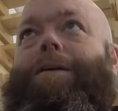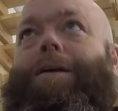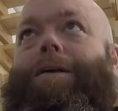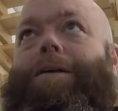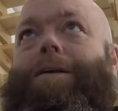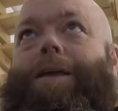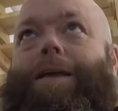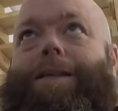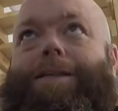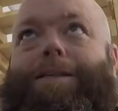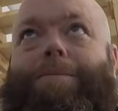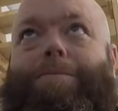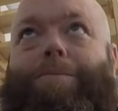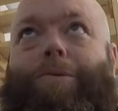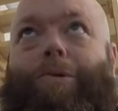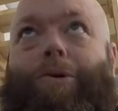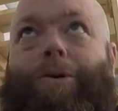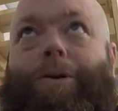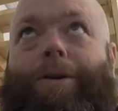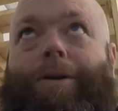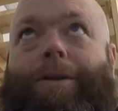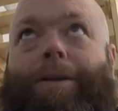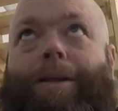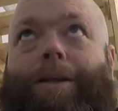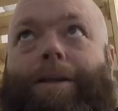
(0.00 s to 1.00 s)
it's
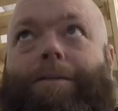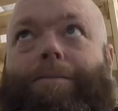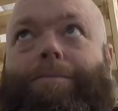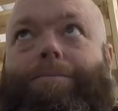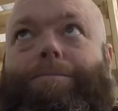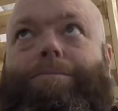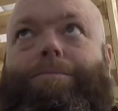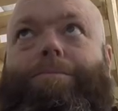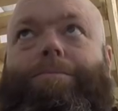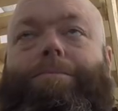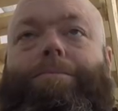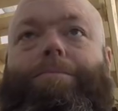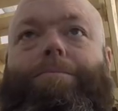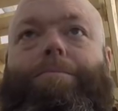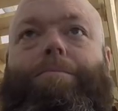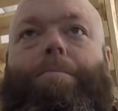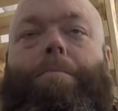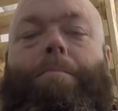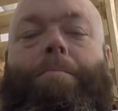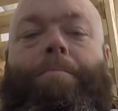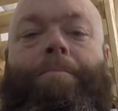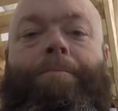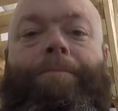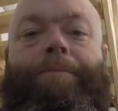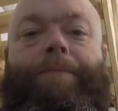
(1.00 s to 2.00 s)
important that
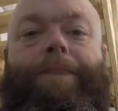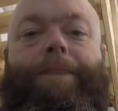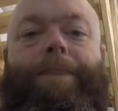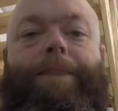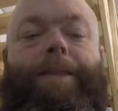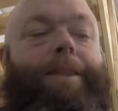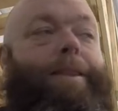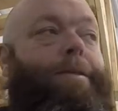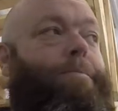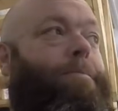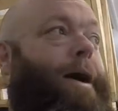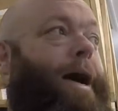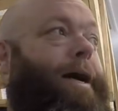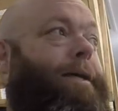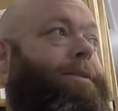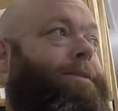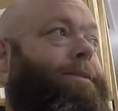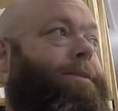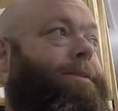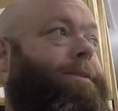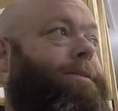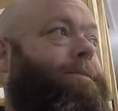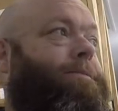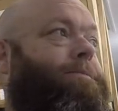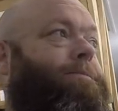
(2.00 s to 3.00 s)
that the
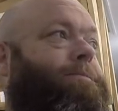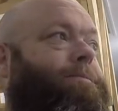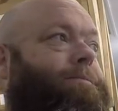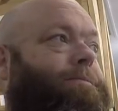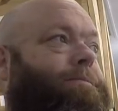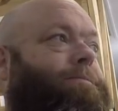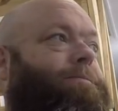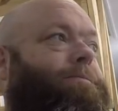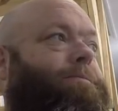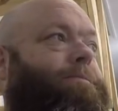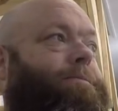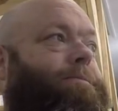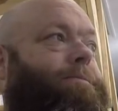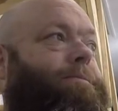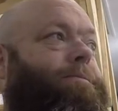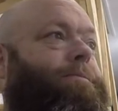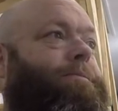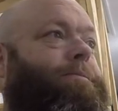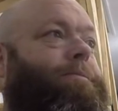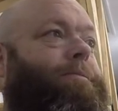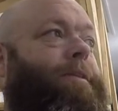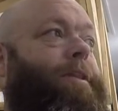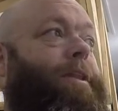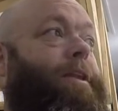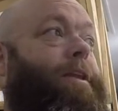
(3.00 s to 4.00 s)
boxes,
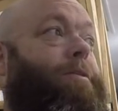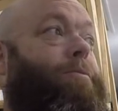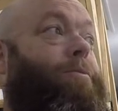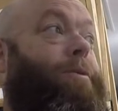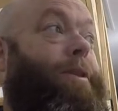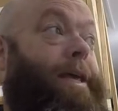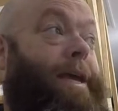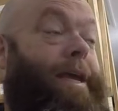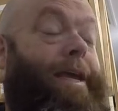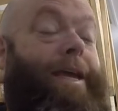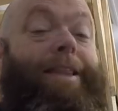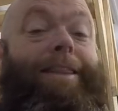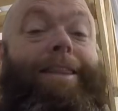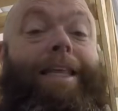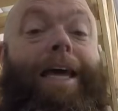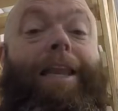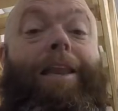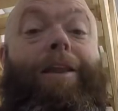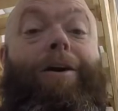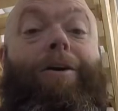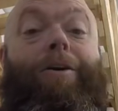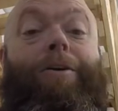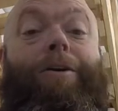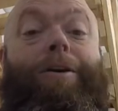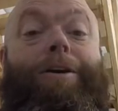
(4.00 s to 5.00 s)
when they get that
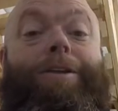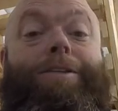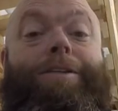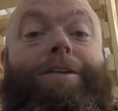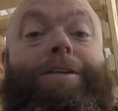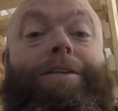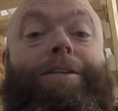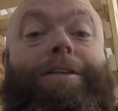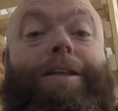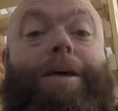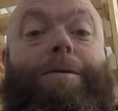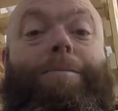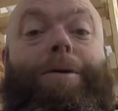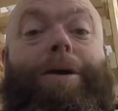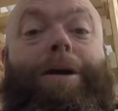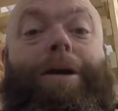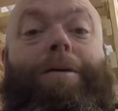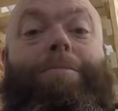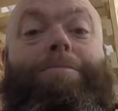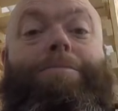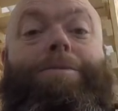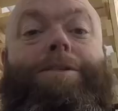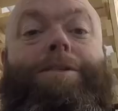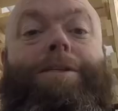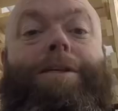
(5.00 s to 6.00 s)
large, they
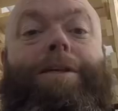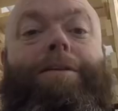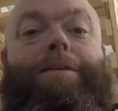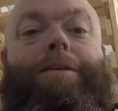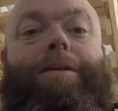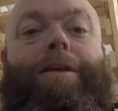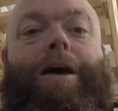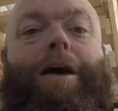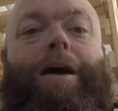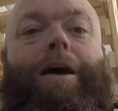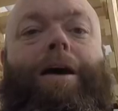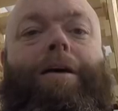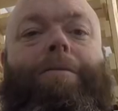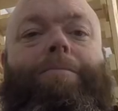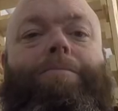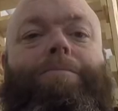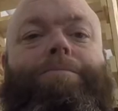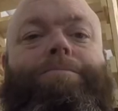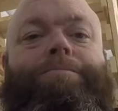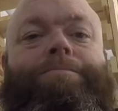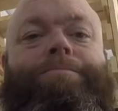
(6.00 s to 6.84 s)
become um,